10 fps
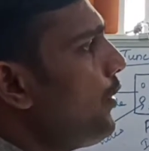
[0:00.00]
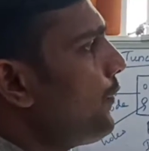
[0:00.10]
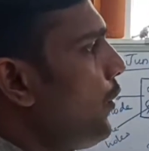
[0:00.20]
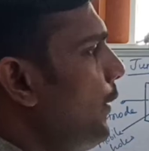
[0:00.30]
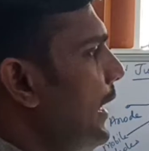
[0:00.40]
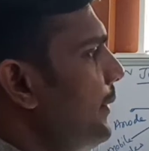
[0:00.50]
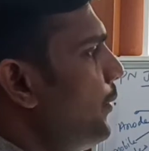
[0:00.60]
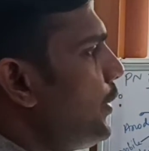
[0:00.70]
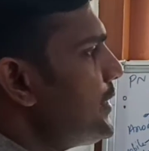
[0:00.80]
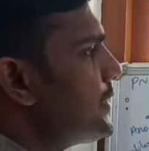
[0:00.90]
of covalent
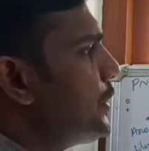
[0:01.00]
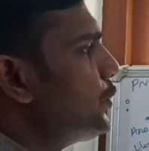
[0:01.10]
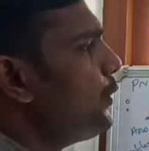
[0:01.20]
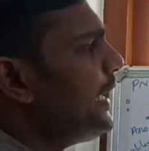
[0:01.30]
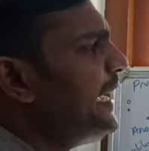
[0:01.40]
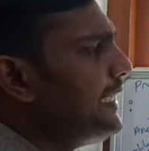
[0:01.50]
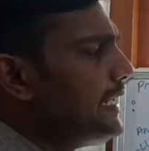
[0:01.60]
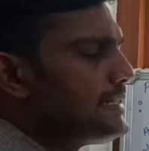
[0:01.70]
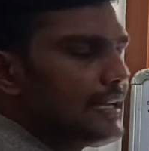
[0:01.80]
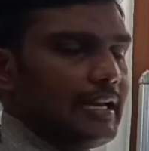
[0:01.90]
bond is due to
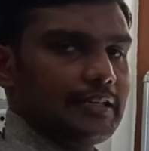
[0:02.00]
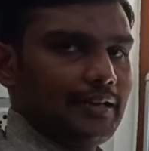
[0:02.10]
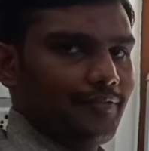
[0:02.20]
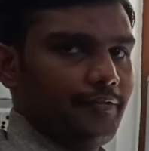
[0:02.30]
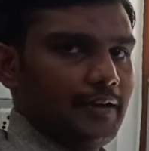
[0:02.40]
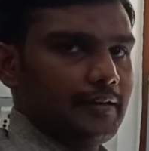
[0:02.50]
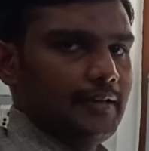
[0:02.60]
intense electric field.